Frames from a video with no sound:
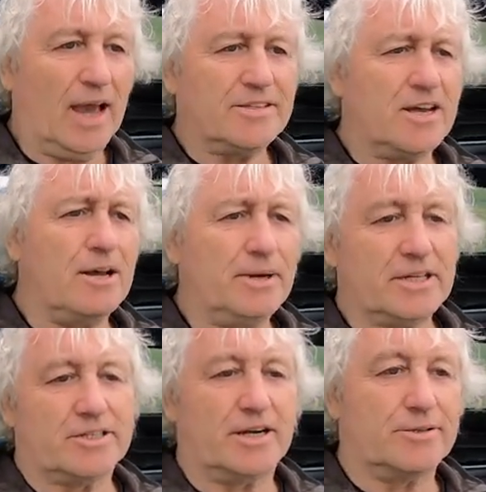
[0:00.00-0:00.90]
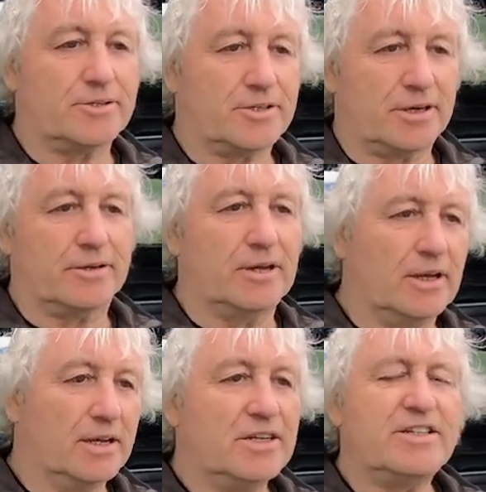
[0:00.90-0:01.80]
A tarmac trail stroke
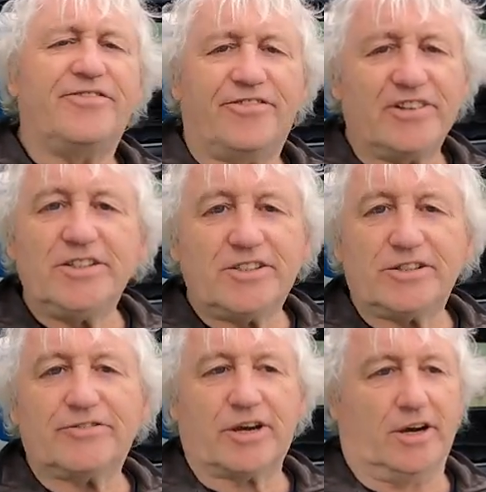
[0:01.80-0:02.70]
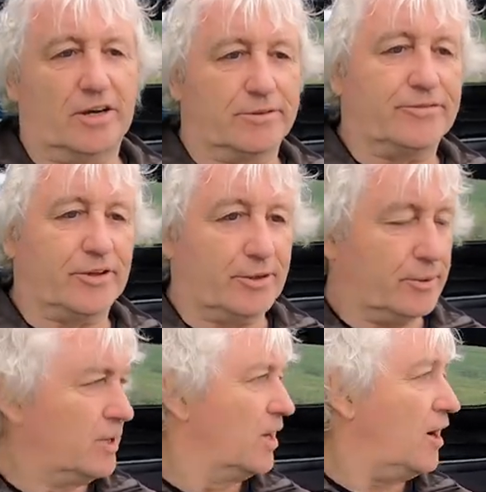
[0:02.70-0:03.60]
definitive car
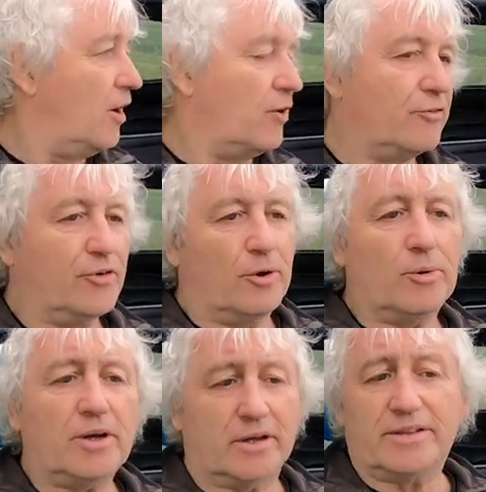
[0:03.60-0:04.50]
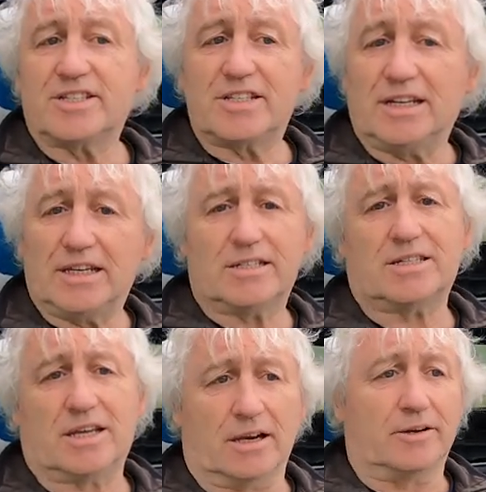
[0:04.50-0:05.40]
review of what the
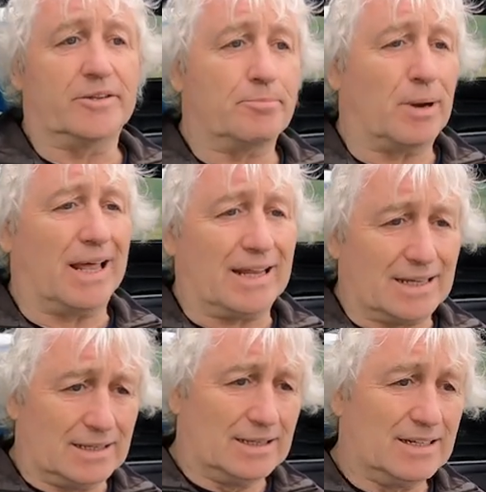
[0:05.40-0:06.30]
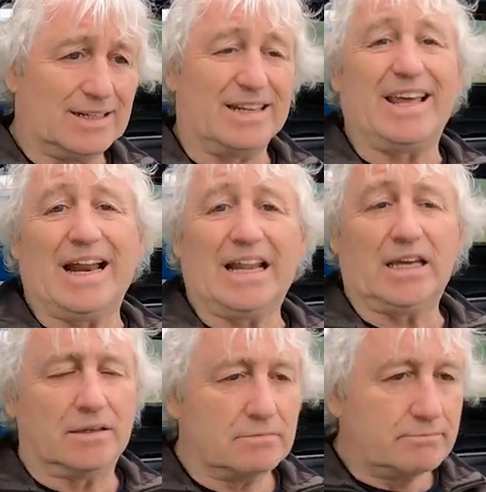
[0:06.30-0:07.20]
silliest car on the planet.
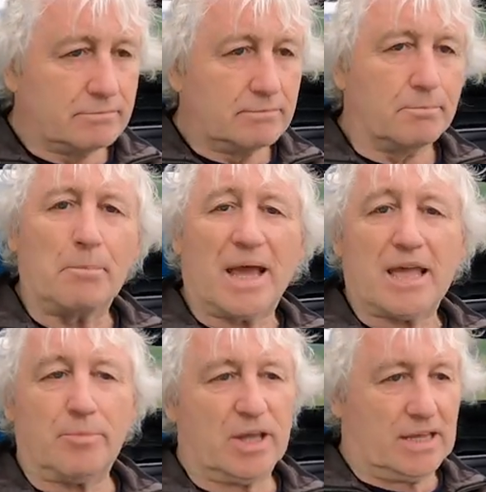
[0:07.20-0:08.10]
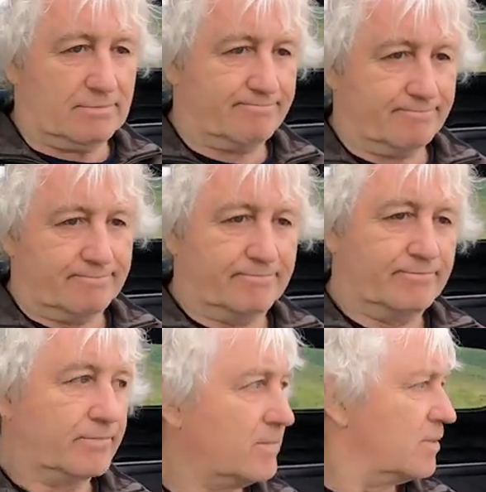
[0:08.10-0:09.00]
Nearly. Maybe.
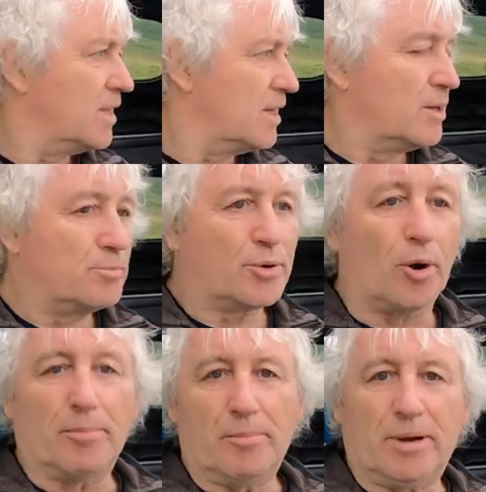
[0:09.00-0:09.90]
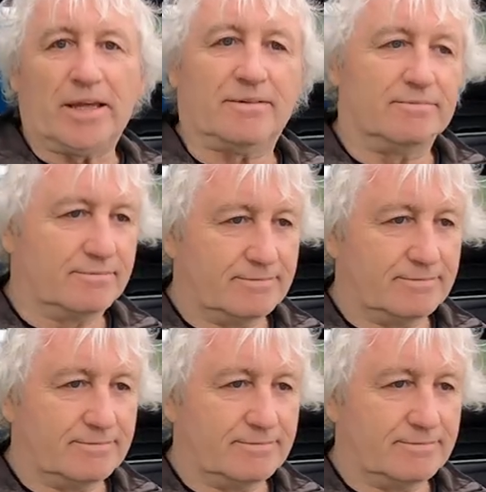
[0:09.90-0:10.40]
Probably.